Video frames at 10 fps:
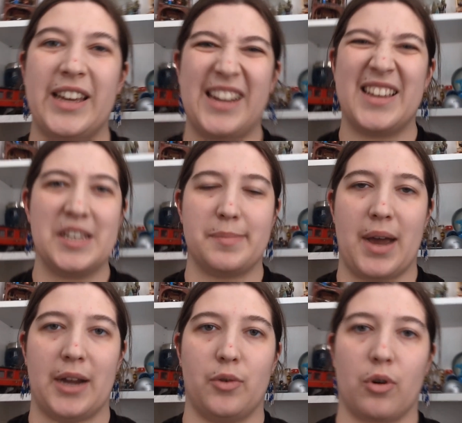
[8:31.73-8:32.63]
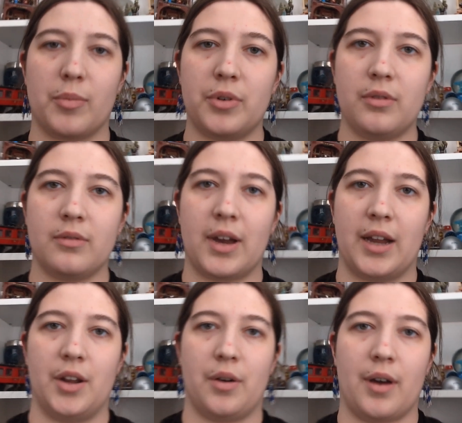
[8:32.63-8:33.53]
is my normal.
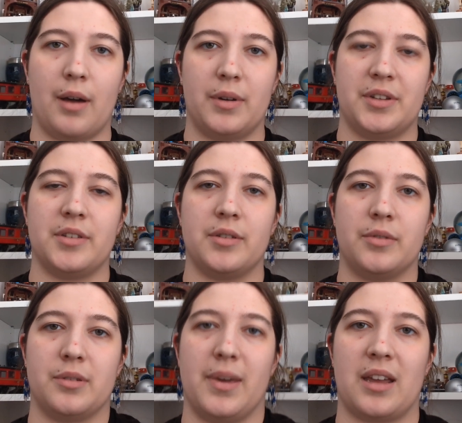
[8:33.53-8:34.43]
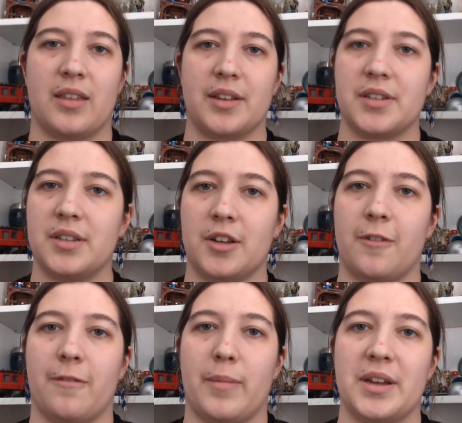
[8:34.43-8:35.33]
I know what to do to make things
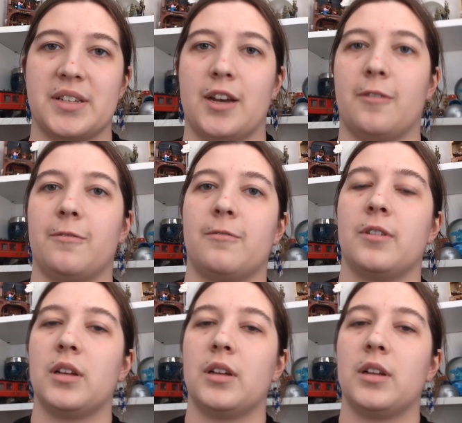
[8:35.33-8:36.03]
easier for myself.